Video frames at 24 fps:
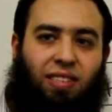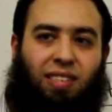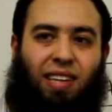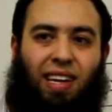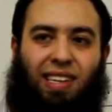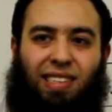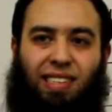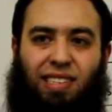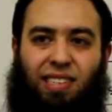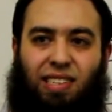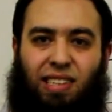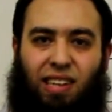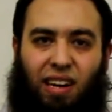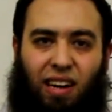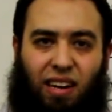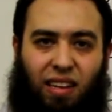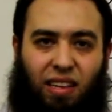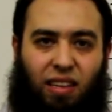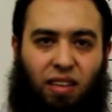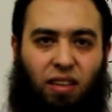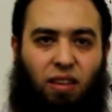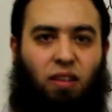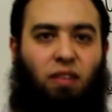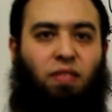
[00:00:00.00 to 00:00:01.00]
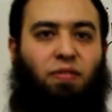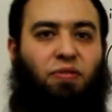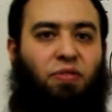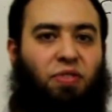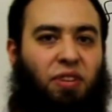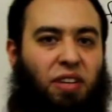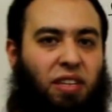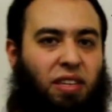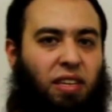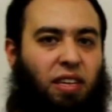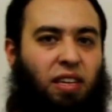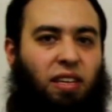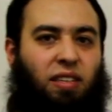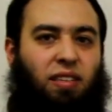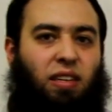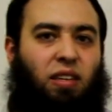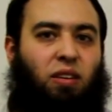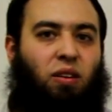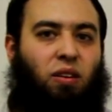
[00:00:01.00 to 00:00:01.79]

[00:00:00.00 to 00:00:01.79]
the theory of getting the